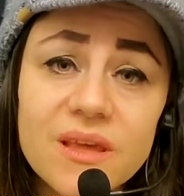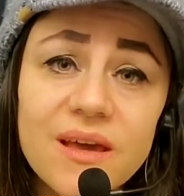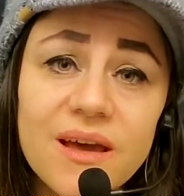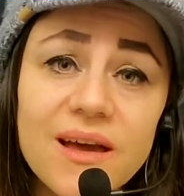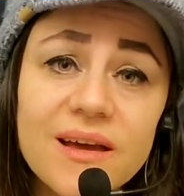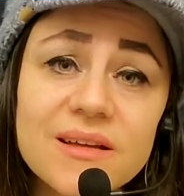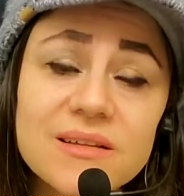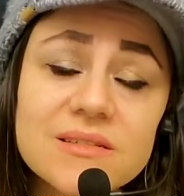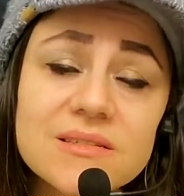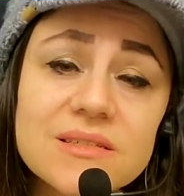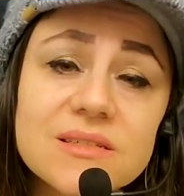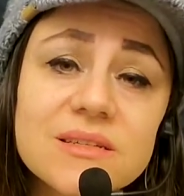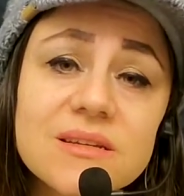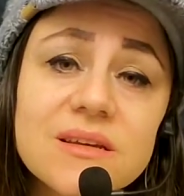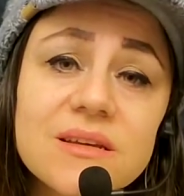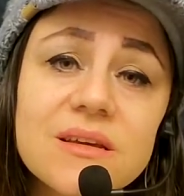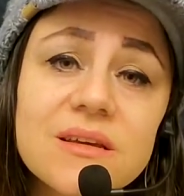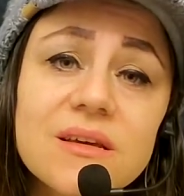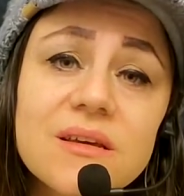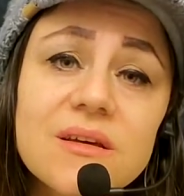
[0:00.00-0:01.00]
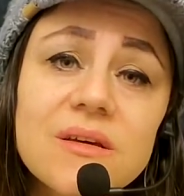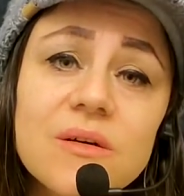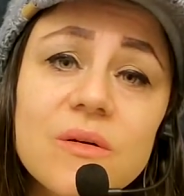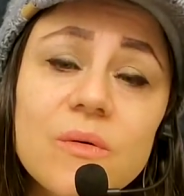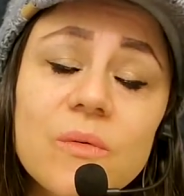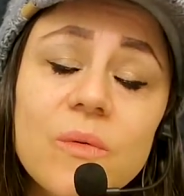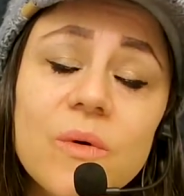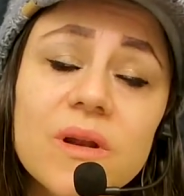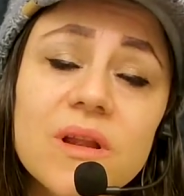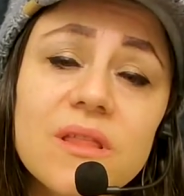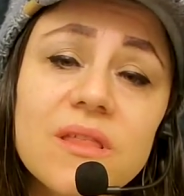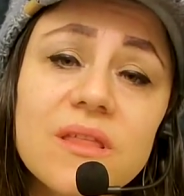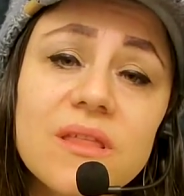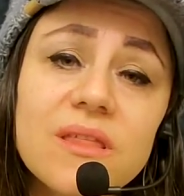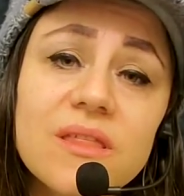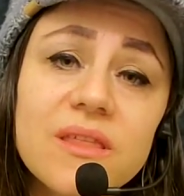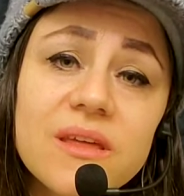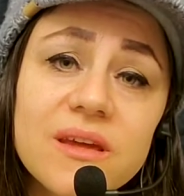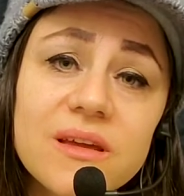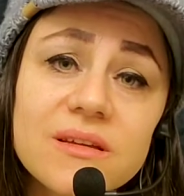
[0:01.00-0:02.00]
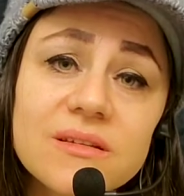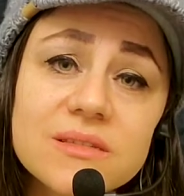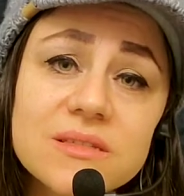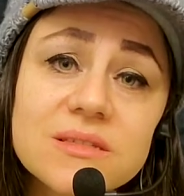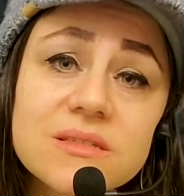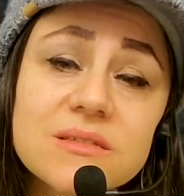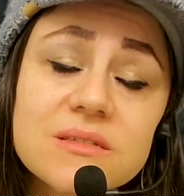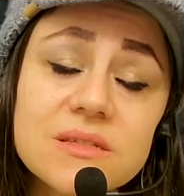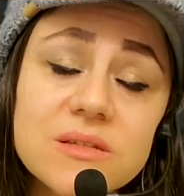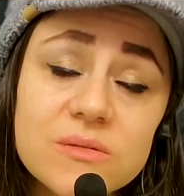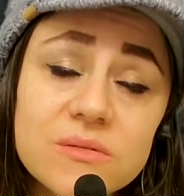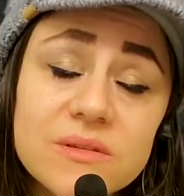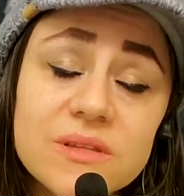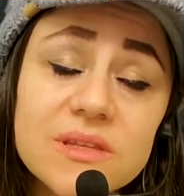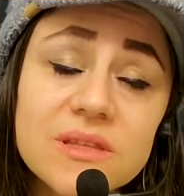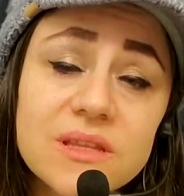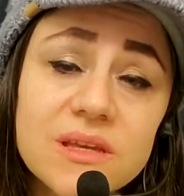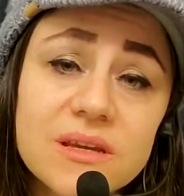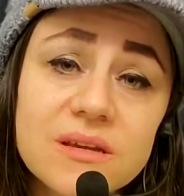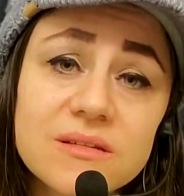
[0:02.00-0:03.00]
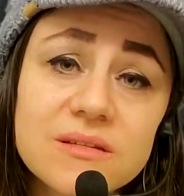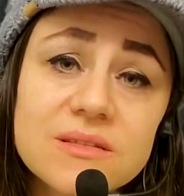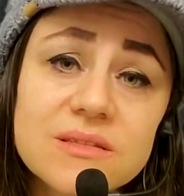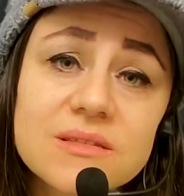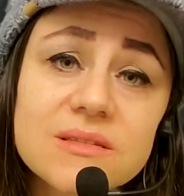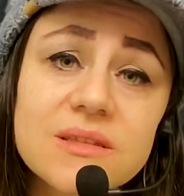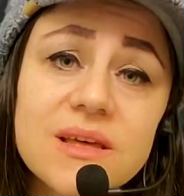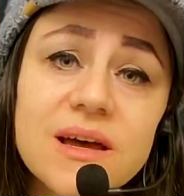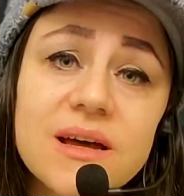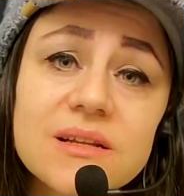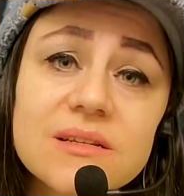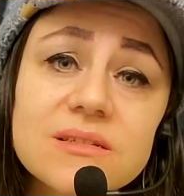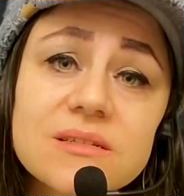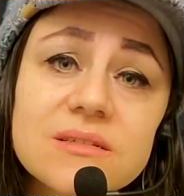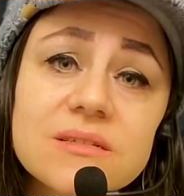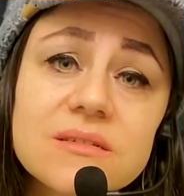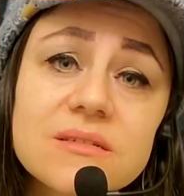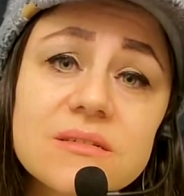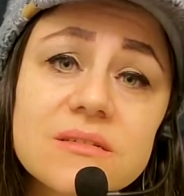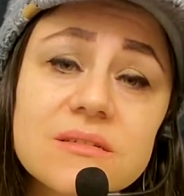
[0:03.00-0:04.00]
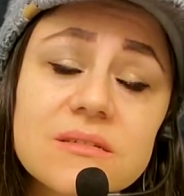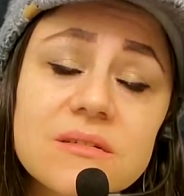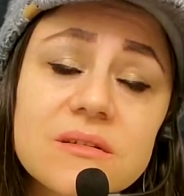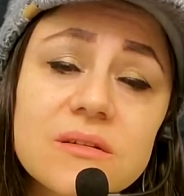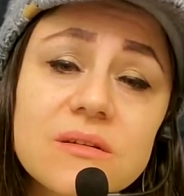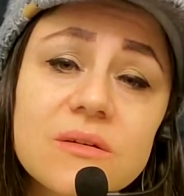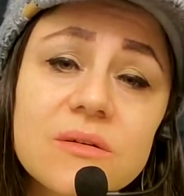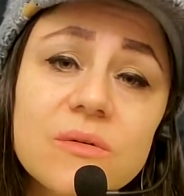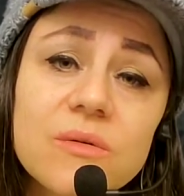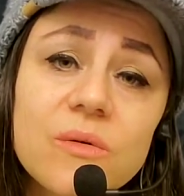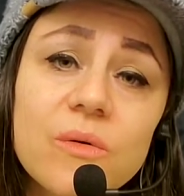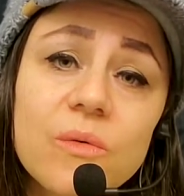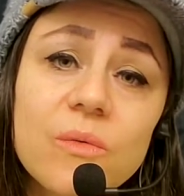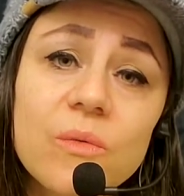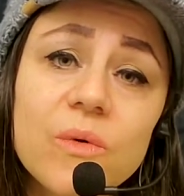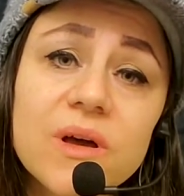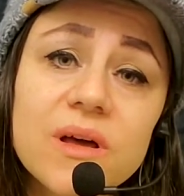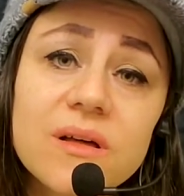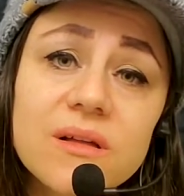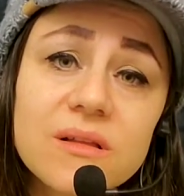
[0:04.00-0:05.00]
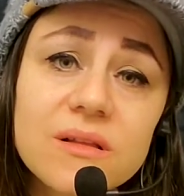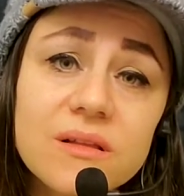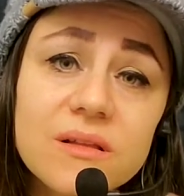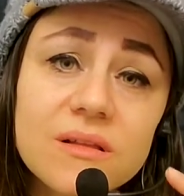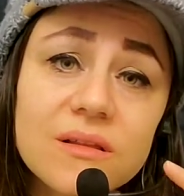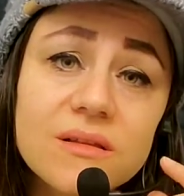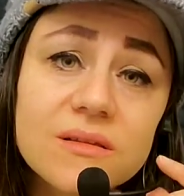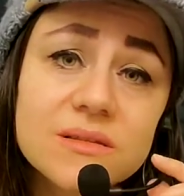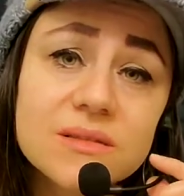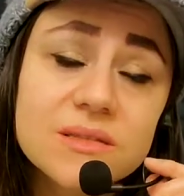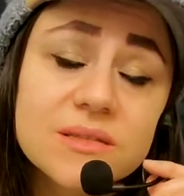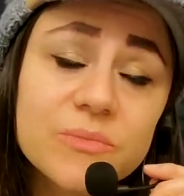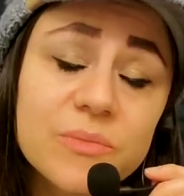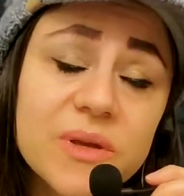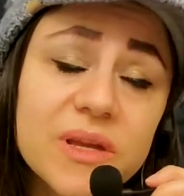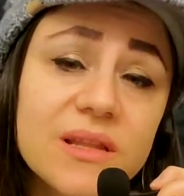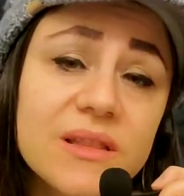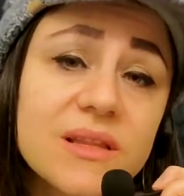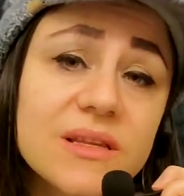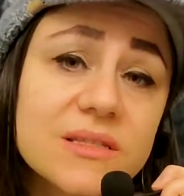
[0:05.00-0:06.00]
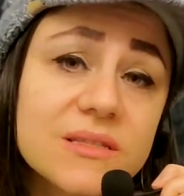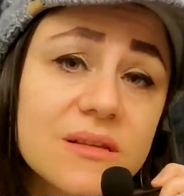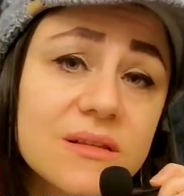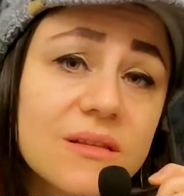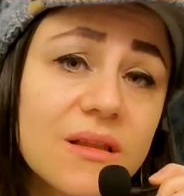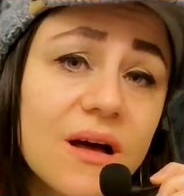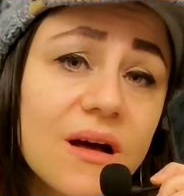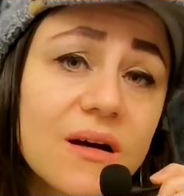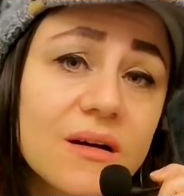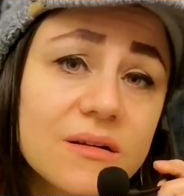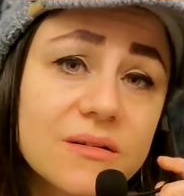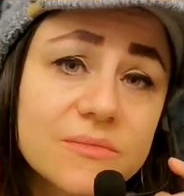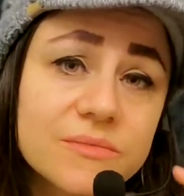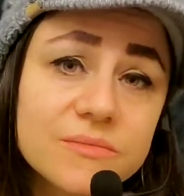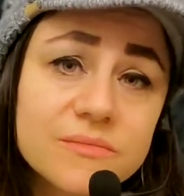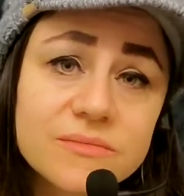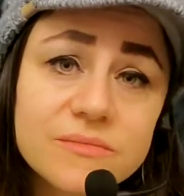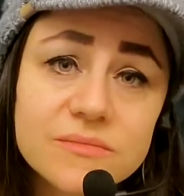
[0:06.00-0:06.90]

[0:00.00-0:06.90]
And two of the things that will speed this along